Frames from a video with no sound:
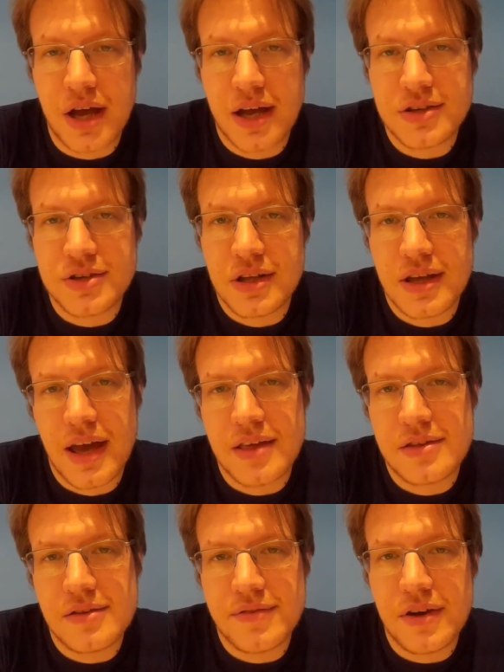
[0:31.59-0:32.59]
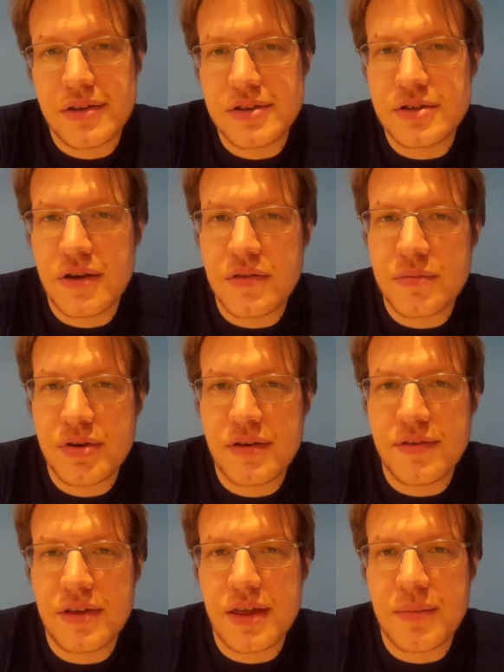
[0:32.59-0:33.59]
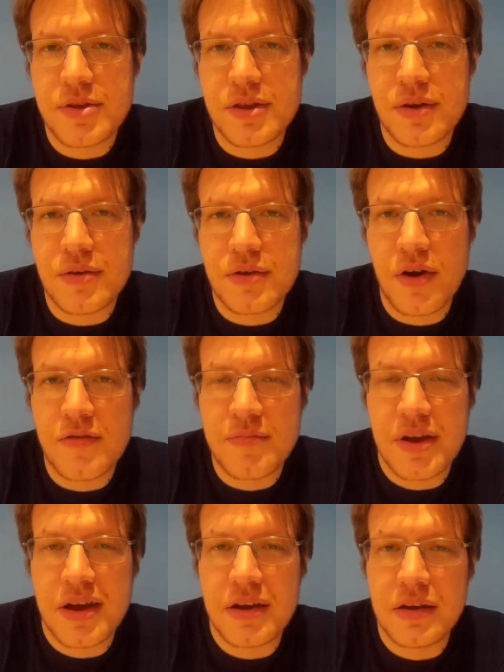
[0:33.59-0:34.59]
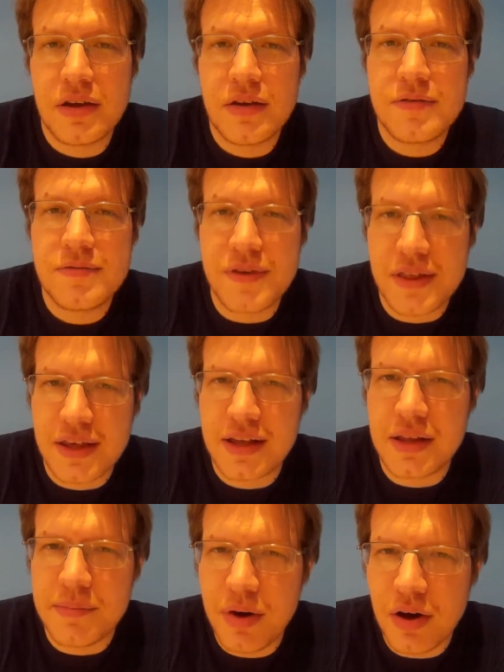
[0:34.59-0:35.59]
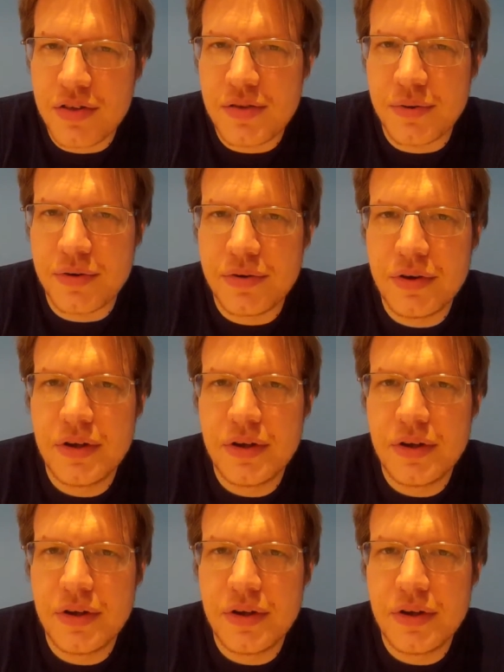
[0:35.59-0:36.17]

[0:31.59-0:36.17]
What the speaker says: actually has the advantage over the previous episode of being physically possible.